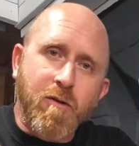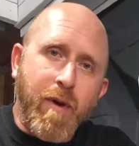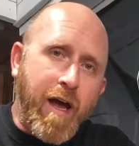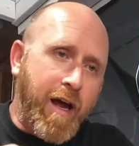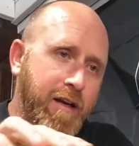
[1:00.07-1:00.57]

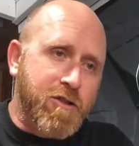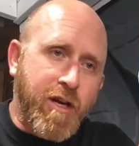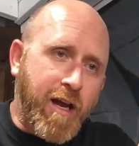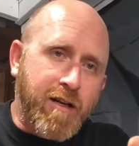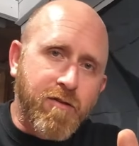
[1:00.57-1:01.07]
back, a
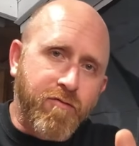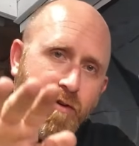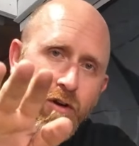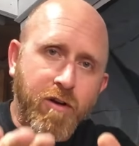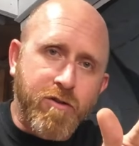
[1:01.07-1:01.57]
jack in the
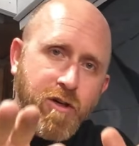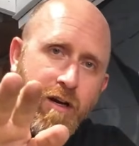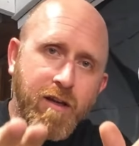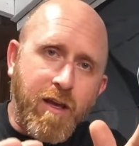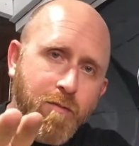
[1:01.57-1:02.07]
front, trying
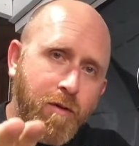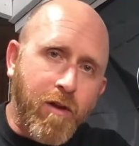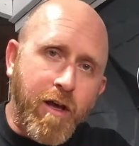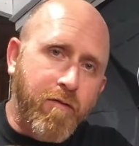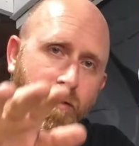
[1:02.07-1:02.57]
to keep it
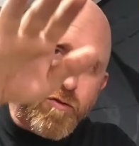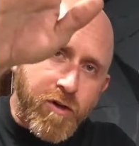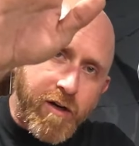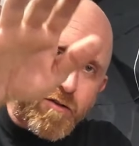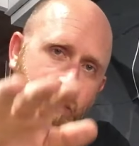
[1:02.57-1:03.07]
level,
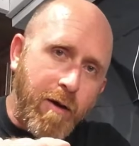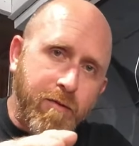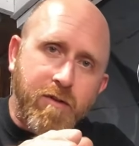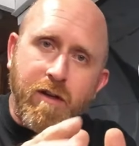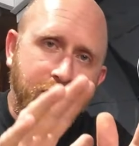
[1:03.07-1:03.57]
trying to drop
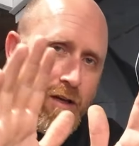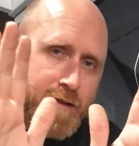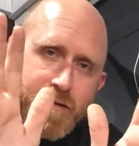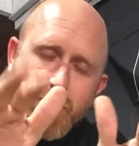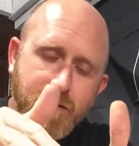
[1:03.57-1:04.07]

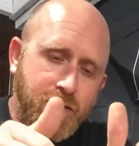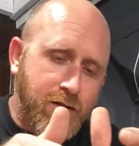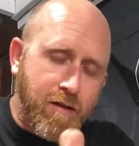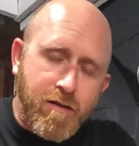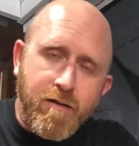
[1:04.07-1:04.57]
it.
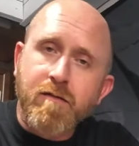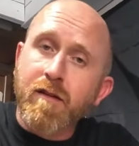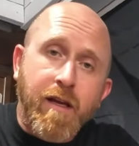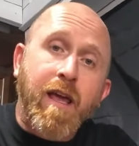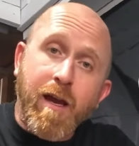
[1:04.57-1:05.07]

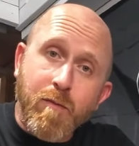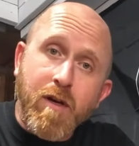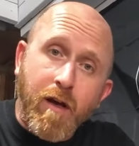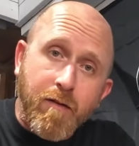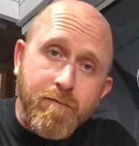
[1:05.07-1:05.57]
It can be
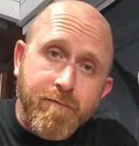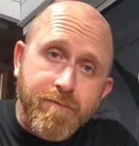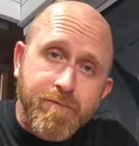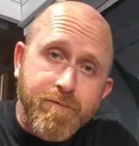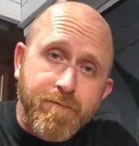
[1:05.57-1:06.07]
done.
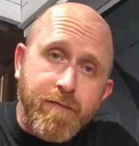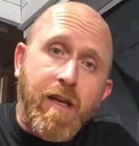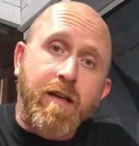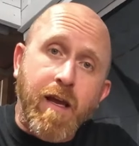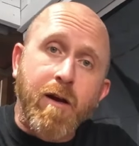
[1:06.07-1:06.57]

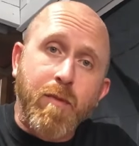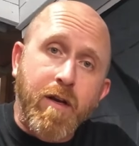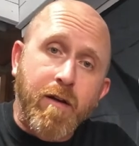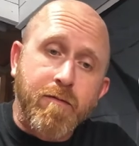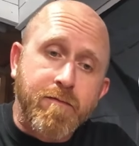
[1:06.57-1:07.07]
It can be
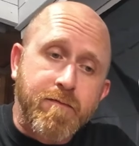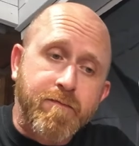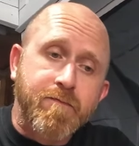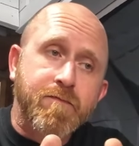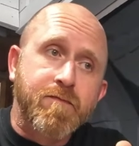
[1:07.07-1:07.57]
done.
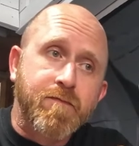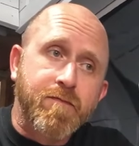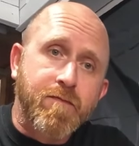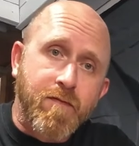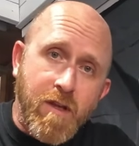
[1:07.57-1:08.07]

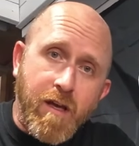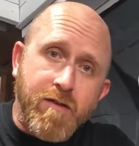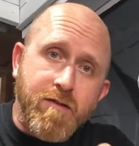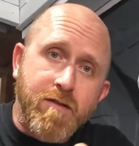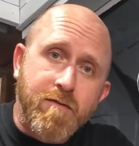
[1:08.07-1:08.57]

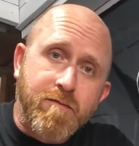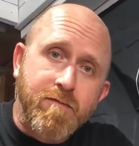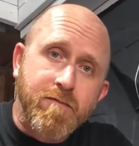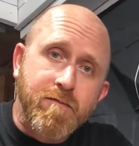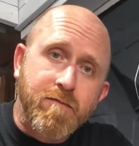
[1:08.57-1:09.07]
This
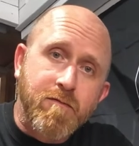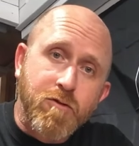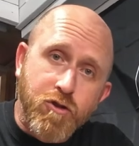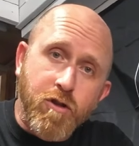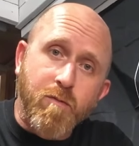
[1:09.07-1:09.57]

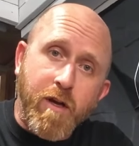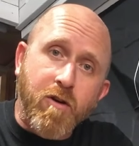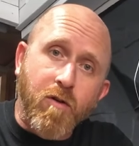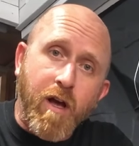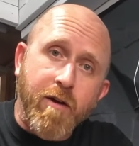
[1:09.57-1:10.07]
should make
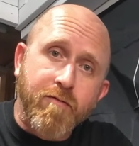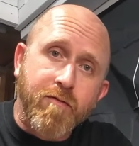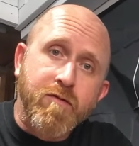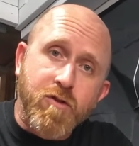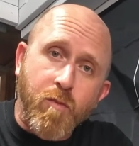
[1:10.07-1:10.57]
your life
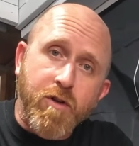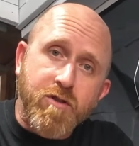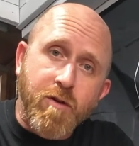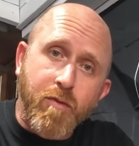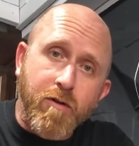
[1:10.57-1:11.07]
so much
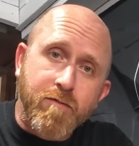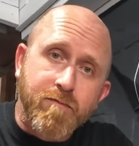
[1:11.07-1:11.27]
simpler.